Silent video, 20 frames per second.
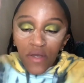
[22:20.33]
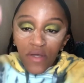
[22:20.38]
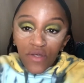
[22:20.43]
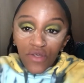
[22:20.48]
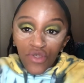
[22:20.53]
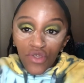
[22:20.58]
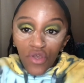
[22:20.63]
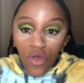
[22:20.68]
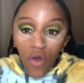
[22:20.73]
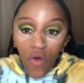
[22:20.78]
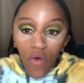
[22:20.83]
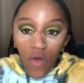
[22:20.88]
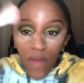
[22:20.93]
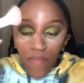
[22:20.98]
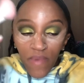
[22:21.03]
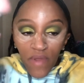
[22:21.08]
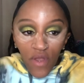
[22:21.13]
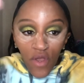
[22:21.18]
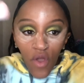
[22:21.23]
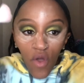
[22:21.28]
So I'm
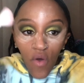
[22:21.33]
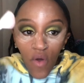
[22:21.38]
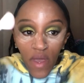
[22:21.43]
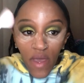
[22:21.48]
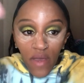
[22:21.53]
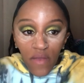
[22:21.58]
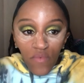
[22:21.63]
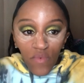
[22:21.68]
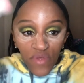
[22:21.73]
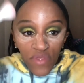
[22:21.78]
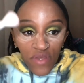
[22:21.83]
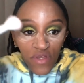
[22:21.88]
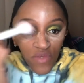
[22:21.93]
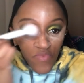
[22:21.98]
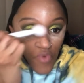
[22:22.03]
gonna go in with this